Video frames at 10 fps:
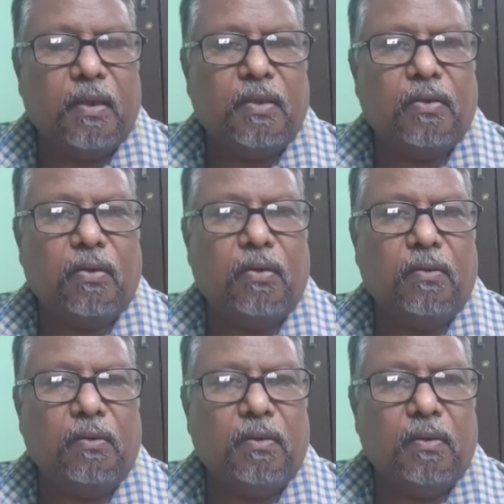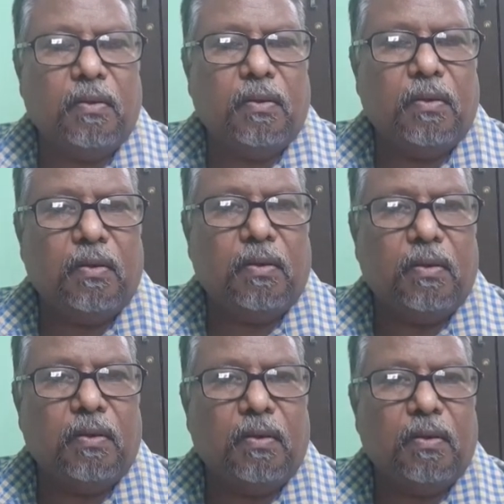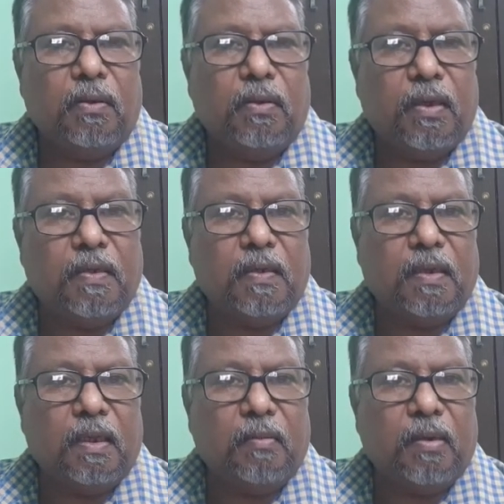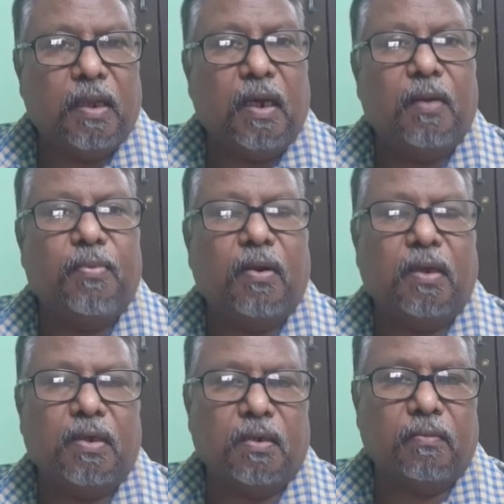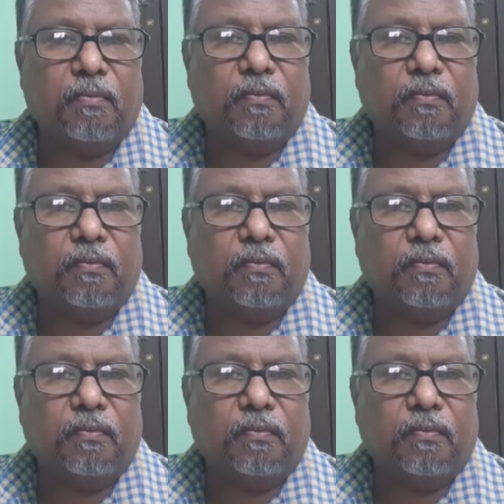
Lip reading: So this is nothing but the reproduction,